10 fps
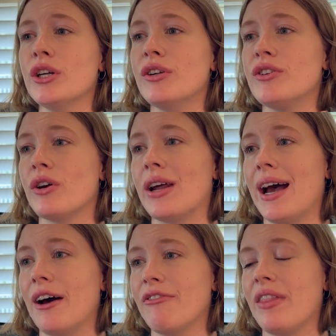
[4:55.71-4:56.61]
So to
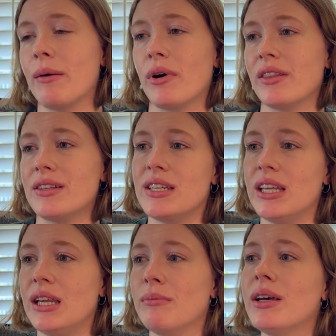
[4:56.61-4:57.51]
have them on the
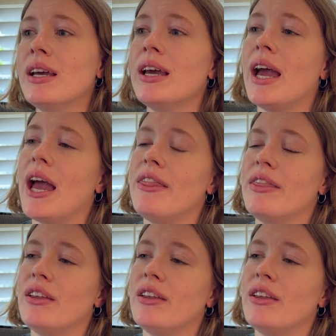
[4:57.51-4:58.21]
team, and